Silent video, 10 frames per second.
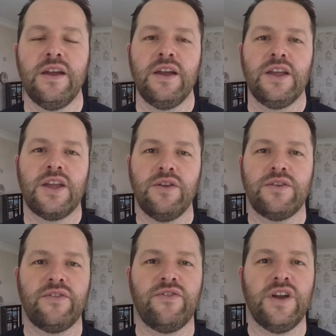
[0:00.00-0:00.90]
go to
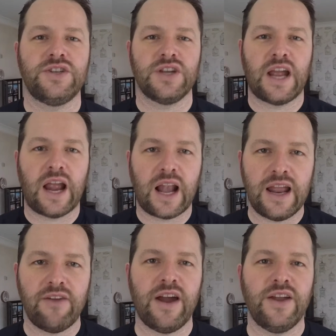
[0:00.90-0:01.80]
the fridge,
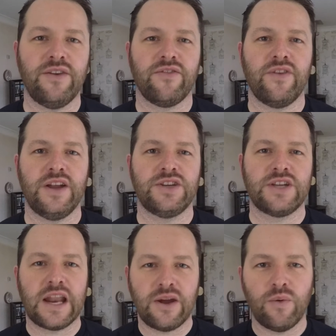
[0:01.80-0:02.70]
clear out your fridge,
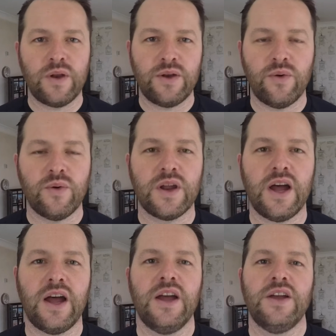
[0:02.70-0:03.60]
get it all in
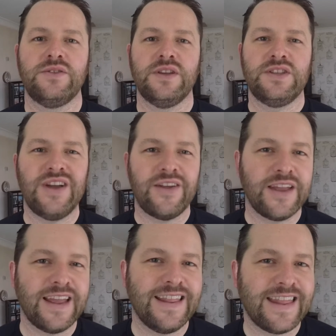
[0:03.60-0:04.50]
order so there's nothing
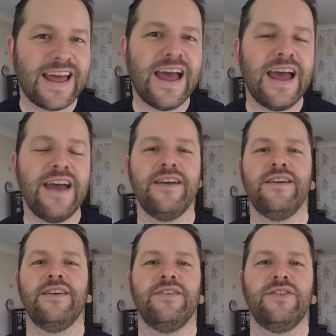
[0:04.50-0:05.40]
in there
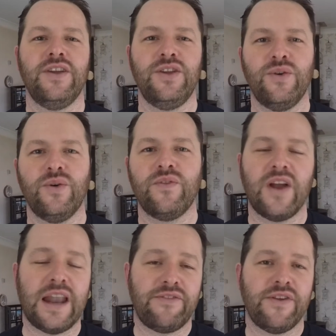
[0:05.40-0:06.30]
that you've got
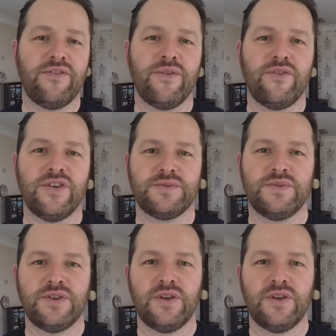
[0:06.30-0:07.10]
left over from Christmas that you're